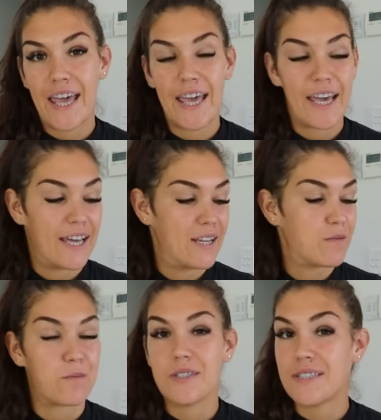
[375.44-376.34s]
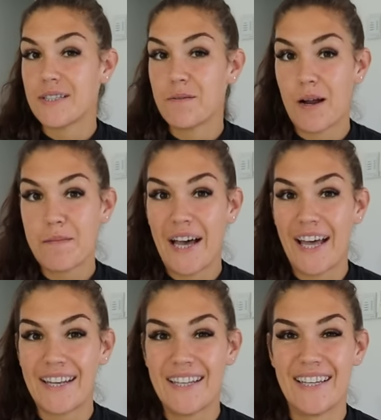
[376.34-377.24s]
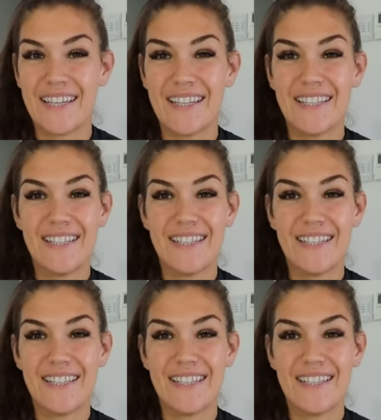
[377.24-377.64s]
and we'll see where I'm at.